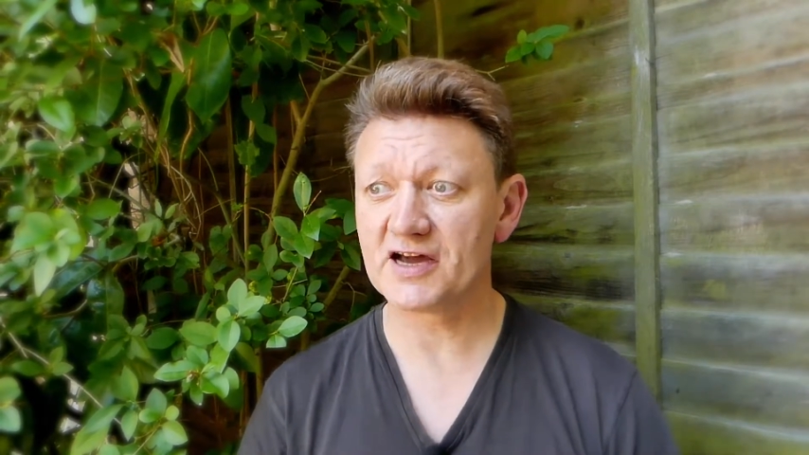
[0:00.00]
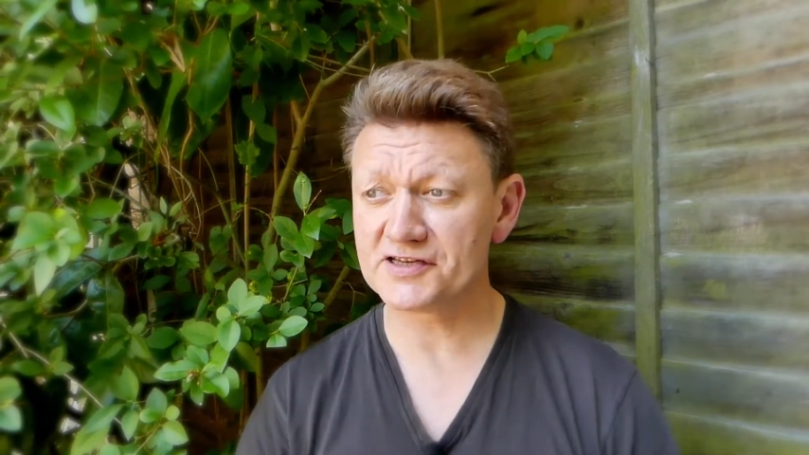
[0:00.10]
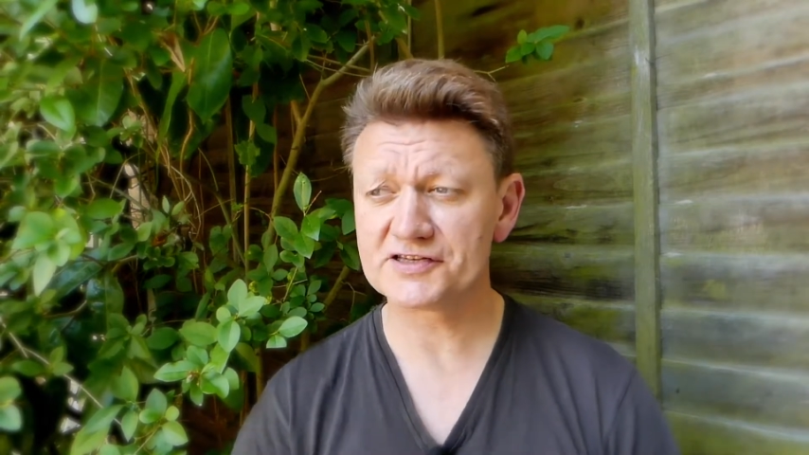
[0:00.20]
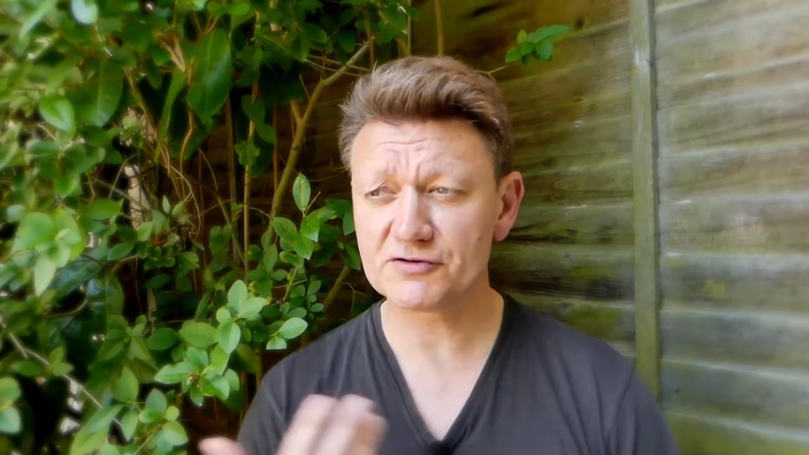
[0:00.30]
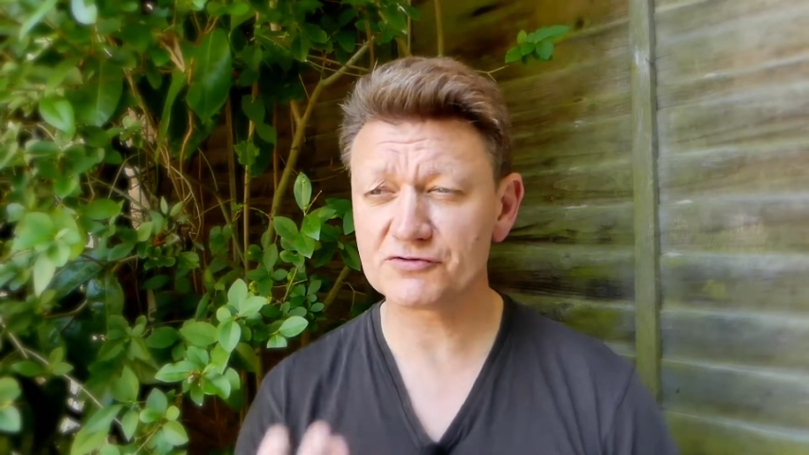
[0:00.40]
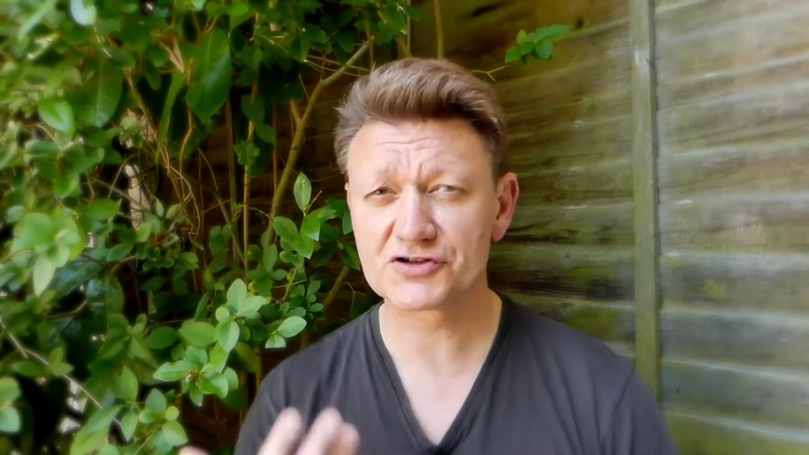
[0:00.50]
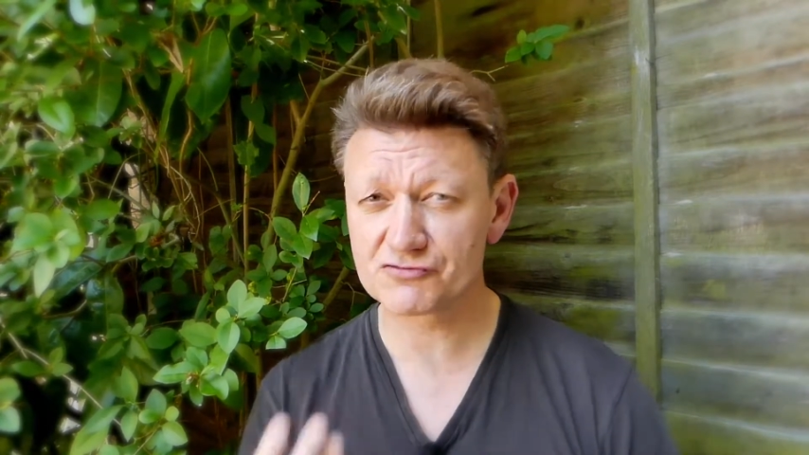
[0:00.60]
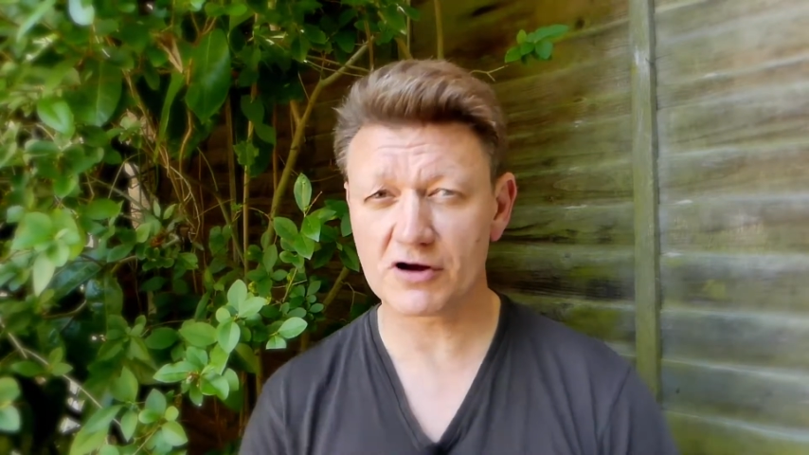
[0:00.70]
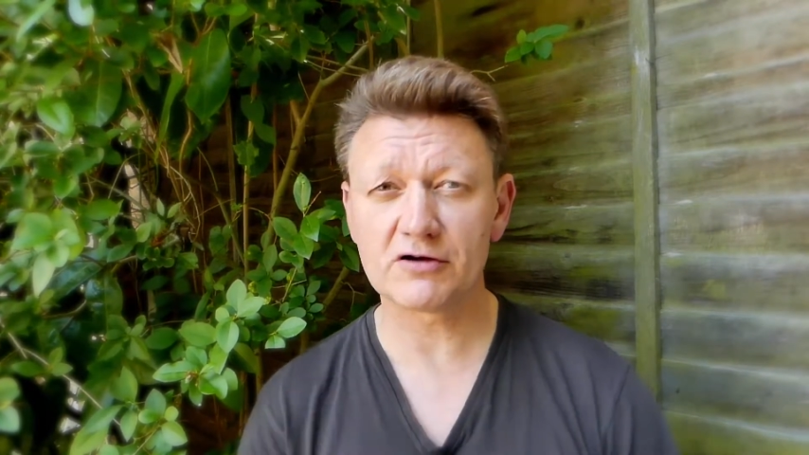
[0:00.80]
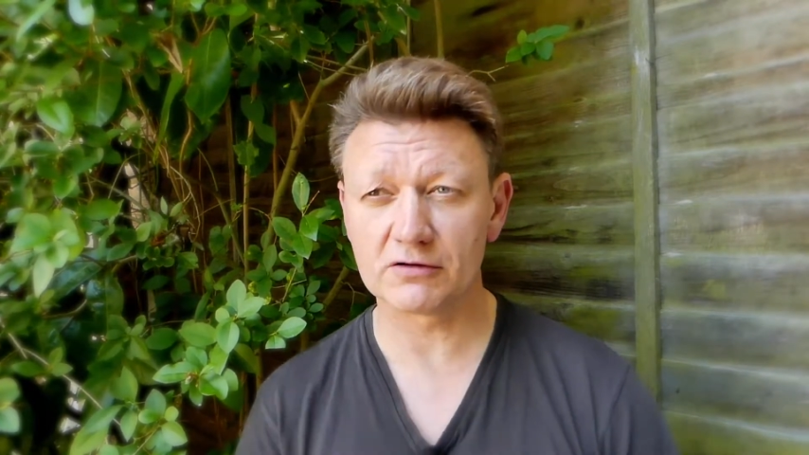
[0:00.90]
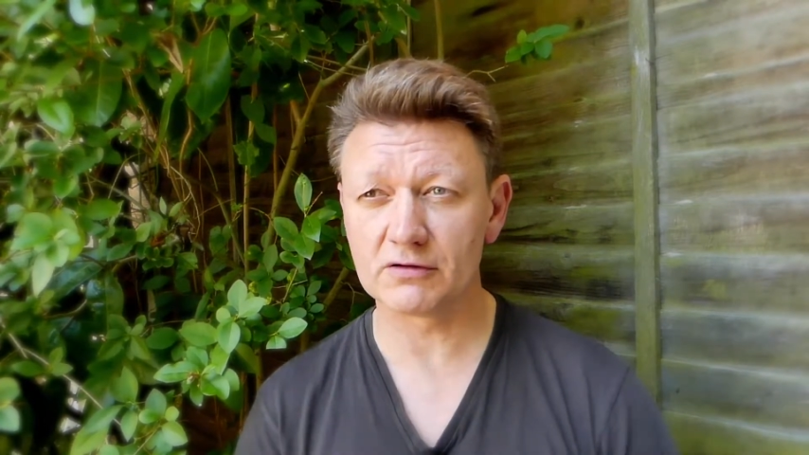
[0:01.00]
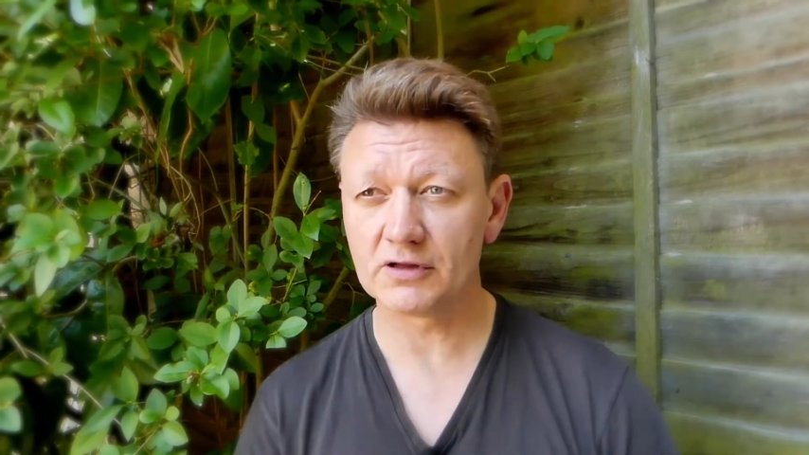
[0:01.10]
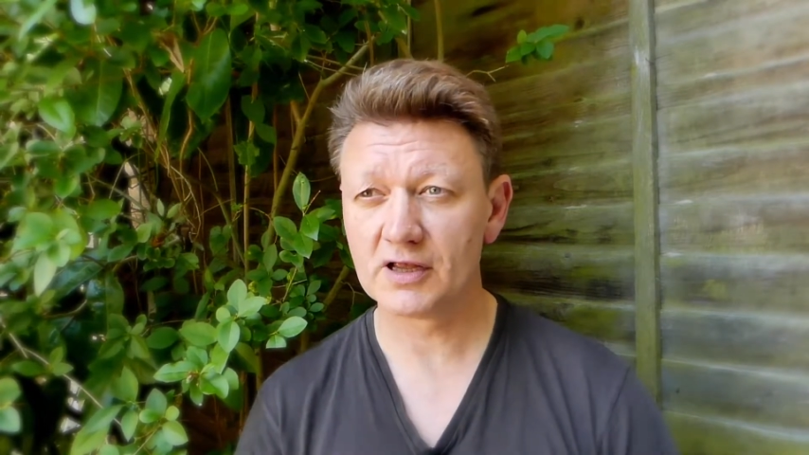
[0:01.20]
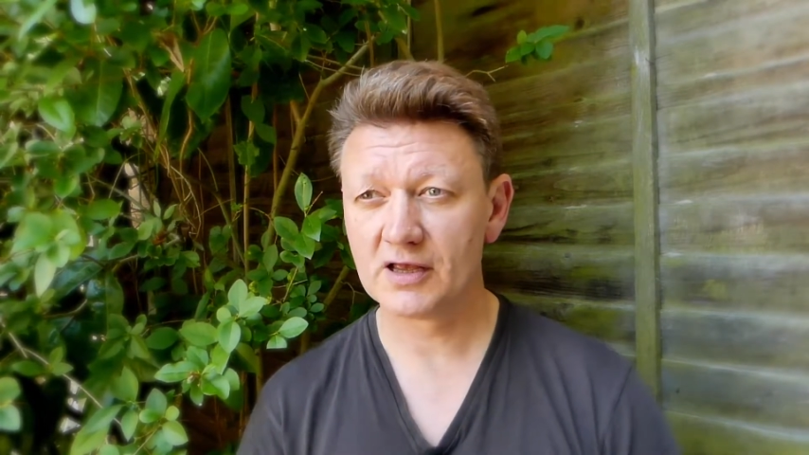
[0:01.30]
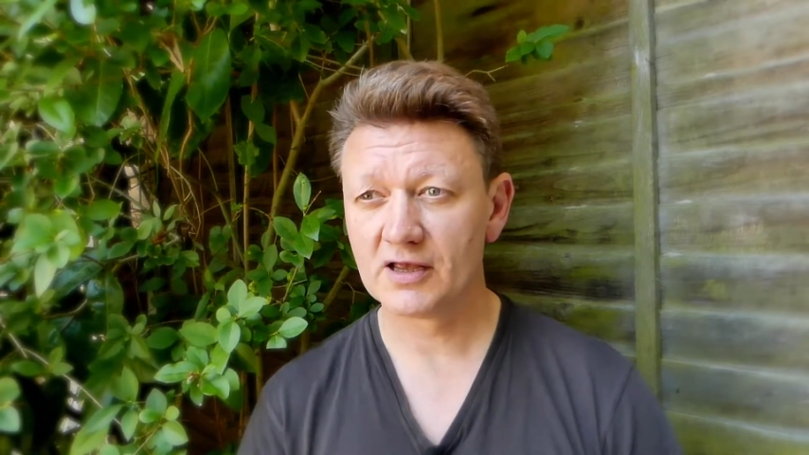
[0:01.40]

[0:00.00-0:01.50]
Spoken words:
I still struggle